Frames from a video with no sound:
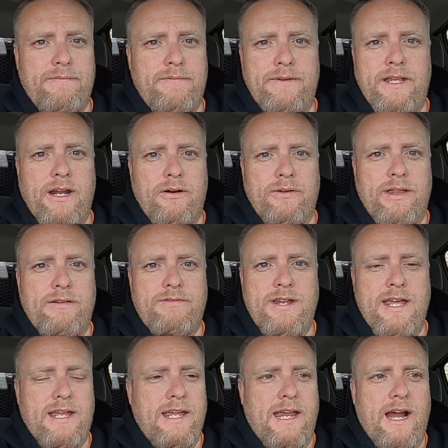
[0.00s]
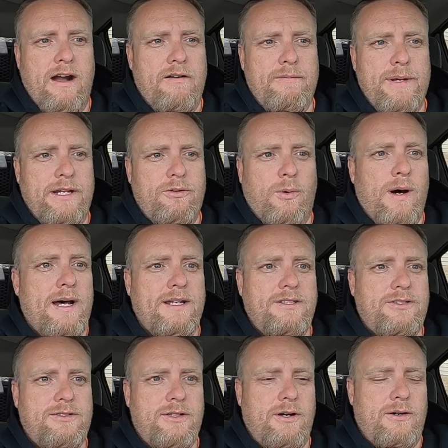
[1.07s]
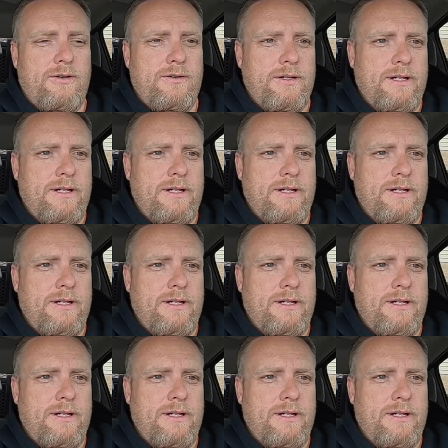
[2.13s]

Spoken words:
you know, they've taken care of me twice. So,